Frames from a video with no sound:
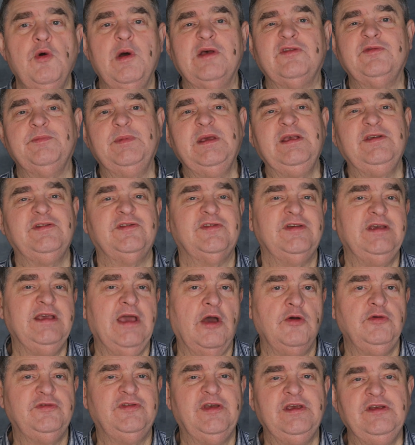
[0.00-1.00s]
USB
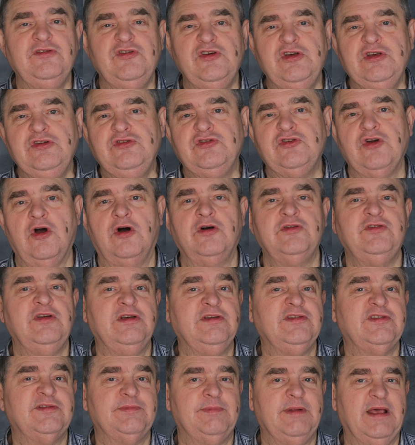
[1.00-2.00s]
C OTG
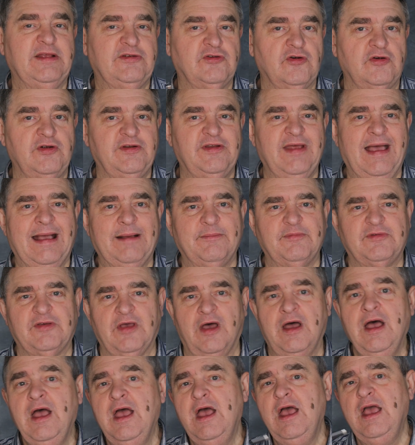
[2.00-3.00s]
charging splitter
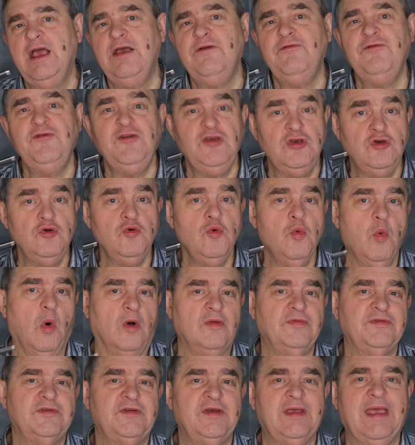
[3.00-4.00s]
adapter if you
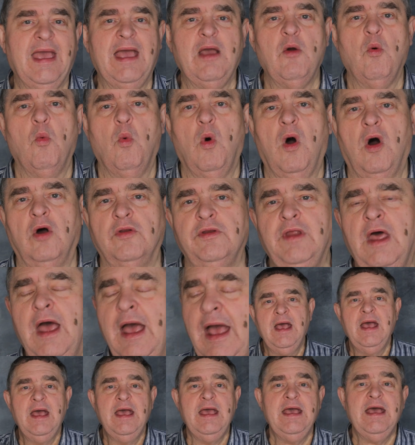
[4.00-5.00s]
want to get one.
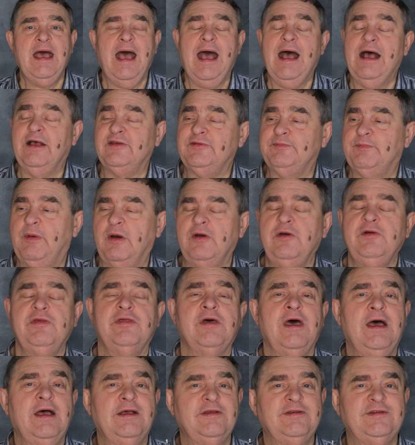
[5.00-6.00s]
It has
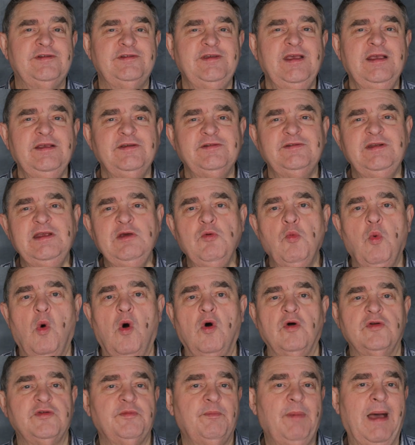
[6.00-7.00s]
both 60
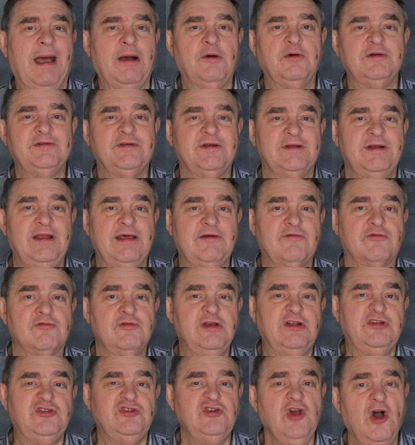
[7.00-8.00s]
watt power
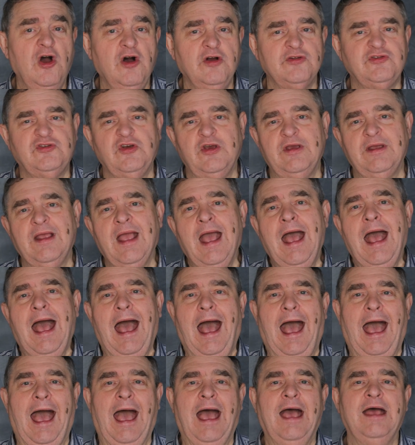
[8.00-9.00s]
delivery charging
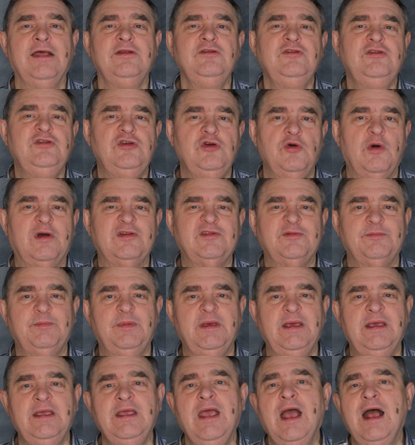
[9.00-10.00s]
and
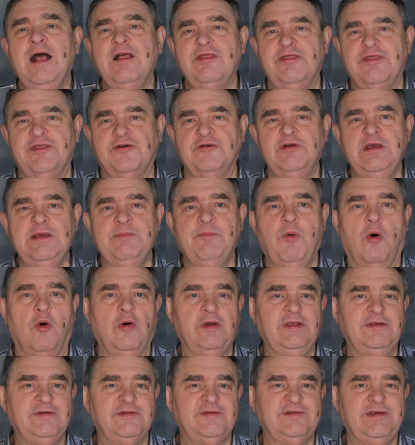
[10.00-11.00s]
USB
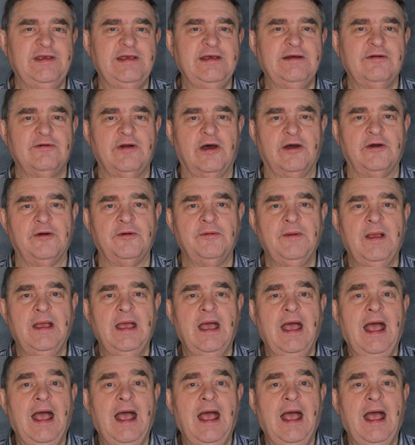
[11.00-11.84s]
3.0.